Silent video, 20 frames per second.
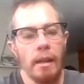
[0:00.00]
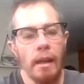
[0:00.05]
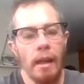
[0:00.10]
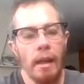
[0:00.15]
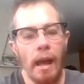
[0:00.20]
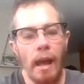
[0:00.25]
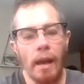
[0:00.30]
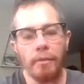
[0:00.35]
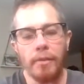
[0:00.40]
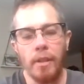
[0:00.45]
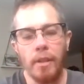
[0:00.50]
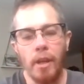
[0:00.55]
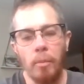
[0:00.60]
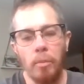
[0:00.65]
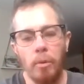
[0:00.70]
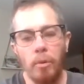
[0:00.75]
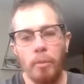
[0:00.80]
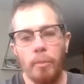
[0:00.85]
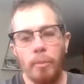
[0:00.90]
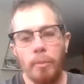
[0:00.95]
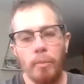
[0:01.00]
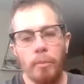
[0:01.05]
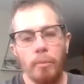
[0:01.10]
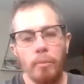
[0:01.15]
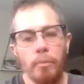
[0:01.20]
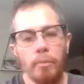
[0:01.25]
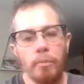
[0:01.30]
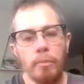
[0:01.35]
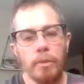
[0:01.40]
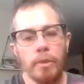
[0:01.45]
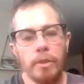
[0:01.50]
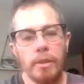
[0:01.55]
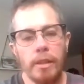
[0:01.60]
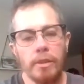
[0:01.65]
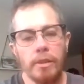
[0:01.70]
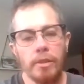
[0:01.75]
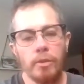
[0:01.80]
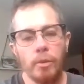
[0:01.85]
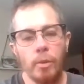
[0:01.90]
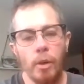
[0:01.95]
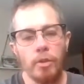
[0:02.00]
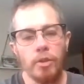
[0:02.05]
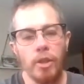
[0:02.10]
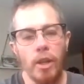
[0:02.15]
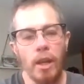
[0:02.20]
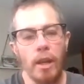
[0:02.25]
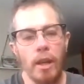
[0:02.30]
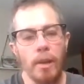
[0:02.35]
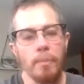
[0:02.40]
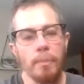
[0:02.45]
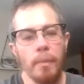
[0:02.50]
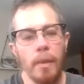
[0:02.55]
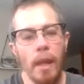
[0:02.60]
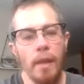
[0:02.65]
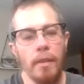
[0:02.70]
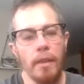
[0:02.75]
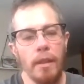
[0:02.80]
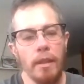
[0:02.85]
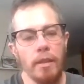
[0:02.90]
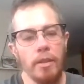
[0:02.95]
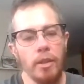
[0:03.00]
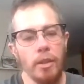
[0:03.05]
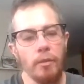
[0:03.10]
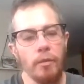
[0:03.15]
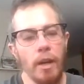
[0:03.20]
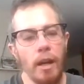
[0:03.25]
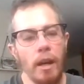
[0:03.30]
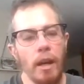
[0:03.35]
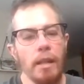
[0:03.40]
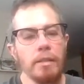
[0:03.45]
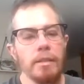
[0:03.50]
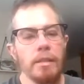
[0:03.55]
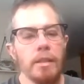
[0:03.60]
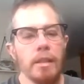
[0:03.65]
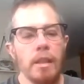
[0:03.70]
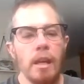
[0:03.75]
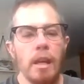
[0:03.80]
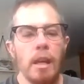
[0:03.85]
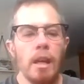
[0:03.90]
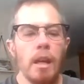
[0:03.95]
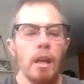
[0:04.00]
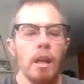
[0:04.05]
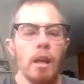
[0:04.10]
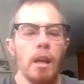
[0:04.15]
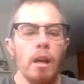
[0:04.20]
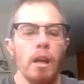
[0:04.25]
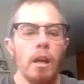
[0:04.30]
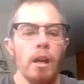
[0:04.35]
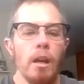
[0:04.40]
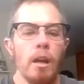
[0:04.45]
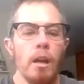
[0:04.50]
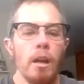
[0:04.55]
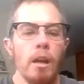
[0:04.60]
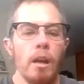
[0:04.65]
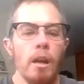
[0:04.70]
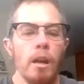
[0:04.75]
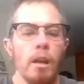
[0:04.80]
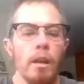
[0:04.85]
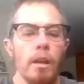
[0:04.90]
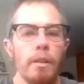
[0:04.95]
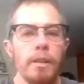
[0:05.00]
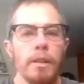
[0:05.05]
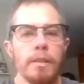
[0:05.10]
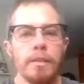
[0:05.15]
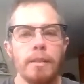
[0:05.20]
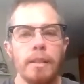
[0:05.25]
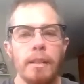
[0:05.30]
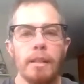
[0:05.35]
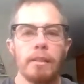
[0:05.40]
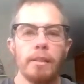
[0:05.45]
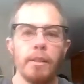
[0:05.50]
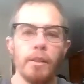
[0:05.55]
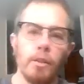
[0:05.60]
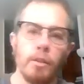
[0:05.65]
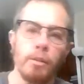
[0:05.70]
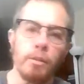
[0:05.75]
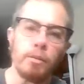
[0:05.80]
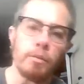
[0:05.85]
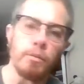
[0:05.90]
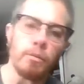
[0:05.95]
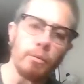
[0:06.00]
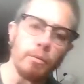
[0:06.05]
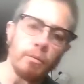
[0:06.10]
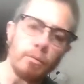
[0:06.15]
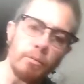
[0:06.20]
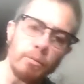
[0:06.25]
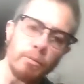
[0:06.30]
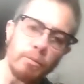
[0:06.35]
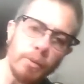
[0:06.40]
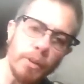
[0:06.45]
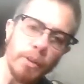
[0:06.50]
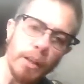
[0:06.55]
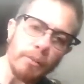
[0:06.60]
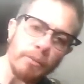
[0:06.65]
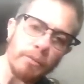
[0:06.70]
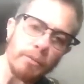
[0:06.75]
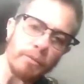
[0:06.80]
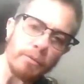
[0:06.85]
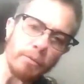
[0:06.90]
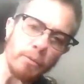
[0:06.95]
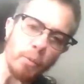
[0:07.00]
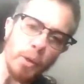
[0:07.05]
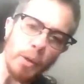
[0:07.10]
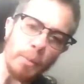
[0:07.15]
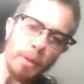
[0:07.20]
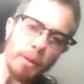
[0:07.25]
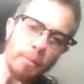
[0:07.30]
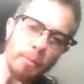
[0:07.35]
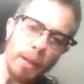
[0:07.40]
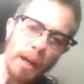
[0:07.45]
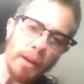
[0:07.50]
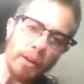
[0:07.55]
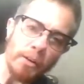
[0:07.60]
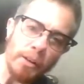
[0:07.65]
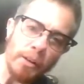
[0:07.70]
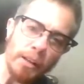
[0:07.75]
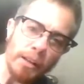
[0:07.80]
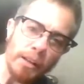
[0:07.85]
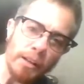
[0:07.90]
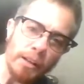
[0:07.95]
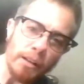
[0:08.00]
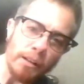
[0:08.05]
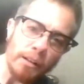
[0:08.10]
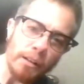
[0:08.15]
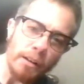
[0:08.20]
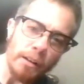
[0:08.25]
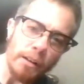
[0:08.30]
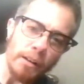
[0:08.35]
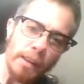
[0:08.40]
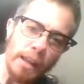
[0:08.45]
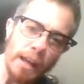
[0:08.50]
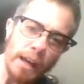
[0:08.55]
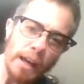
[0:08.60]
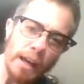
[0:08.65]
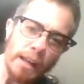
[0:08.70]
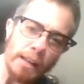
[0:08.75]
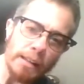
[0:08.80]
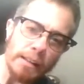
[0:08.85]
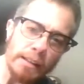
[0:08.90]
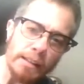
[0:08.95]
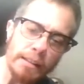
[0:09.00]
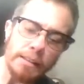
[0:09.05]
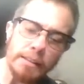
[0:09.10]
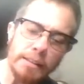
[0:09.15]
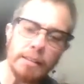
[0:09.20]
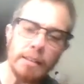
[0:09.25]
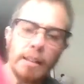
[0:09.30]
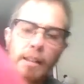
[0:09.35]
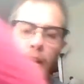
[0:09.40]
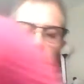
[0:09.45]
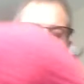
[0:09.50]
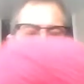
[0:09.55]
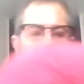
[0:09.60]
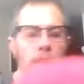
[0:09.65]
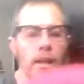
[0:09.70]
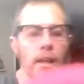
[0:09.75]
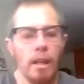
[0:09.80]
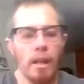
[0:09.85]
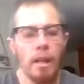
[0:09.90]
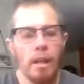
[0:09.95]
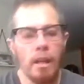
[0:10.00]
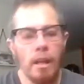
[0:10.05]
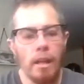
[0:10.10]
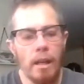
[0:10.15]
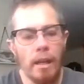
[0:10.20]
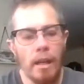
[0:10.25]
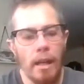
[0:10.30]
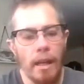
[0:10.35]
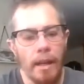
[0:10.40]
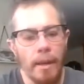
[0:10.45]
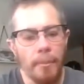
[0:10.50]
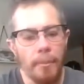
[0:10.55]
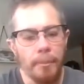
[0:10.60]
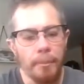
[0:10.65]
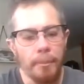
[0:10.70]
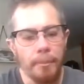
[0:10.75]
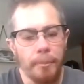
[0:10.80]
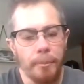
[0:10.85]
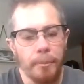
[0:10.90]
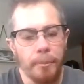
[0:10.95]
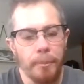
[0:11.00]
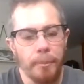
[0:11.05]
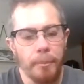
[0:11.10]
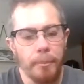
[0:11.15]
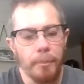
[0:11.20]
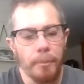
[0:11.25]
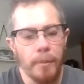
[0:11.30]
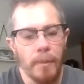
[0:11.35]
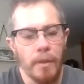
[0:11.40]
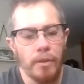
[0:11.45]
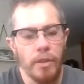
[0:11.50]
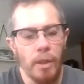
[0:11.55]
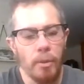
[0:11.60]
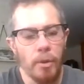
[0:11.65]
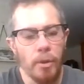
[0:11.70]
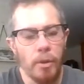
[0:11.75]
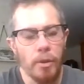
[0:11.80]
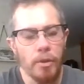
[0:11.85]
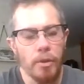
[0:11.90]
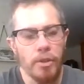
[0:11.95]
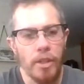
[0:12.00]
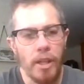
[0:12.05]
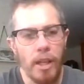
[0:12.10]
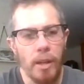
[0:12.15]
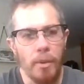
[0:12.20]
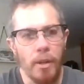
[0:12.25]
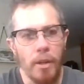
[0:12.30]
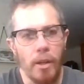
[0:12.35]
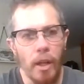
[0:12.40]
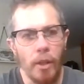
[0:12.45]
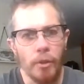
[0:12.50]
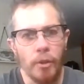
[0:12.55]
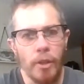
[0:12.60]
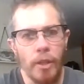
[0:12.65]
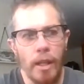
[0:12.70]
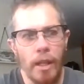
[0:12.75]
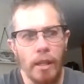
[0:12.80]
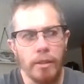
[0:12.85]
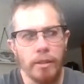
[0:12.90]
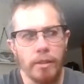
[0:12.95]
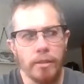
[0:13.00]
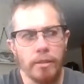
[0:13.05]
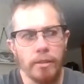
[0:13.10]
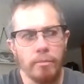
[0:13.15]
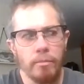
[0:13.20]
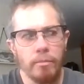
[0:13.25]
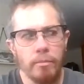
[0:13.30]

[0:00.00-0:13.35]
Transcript: half double stitch crochet, and then you've got this neat little kind of ribbing pattern here that is um, double crochet, but it alternates